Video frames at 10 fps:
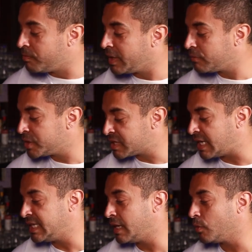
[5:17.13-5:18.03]
main reason
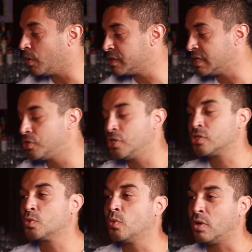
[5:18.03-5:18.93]
I did it was it
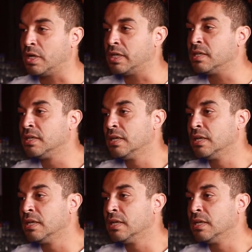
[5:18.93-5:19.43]
just won